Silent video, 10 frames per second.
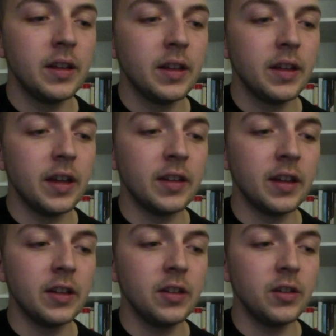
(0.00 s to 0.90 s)
and
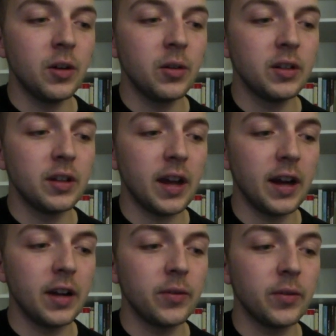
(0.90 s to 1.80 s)
then you go into kind
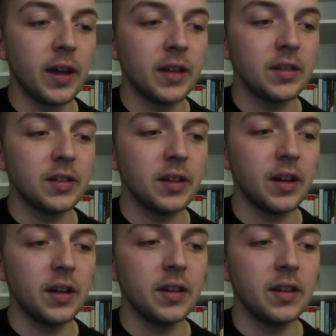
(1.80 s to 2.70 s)
of that
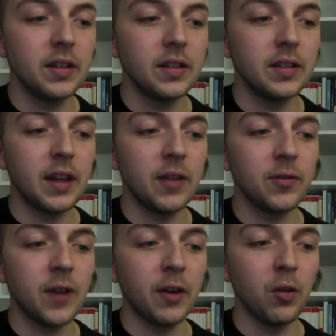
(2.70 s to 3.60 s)

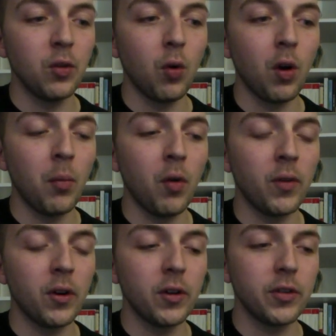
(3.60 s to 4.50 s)
final normal
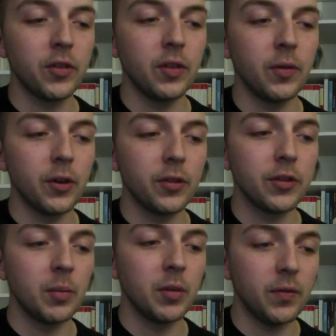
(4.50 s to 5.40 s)
verse, the verse
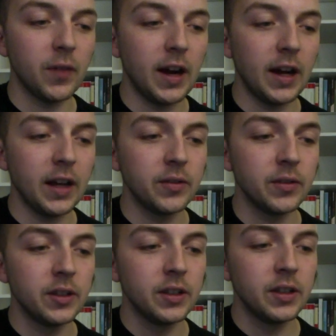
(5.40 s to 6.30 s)
number 5,
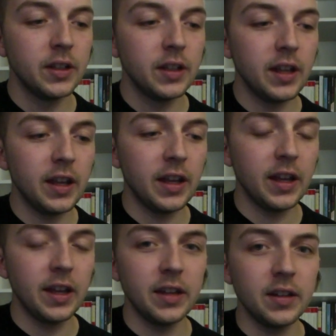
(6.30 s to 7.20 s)

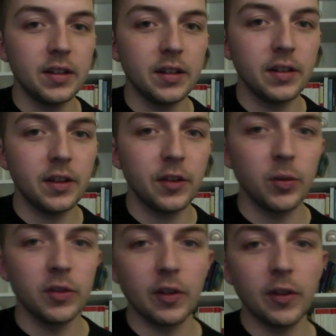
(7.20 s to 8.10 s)
and this
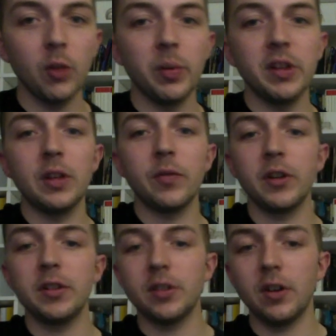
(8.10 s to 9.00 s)
one's a little bit
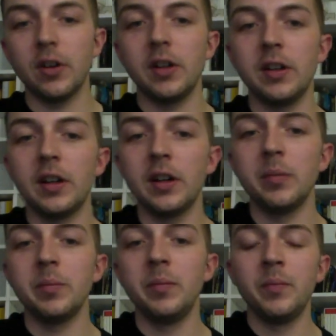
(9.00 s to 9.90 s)
different
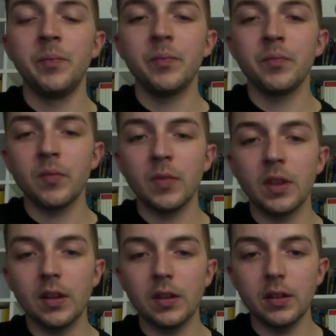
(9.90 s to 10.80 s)
on
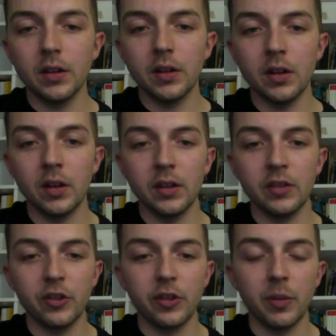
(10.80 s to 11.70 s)
on
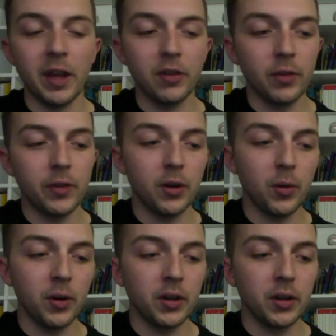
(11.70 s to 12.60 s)
just the main riff here
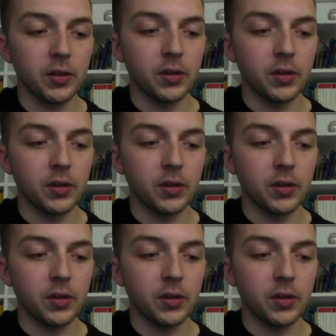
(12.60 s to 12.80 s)
where it goes.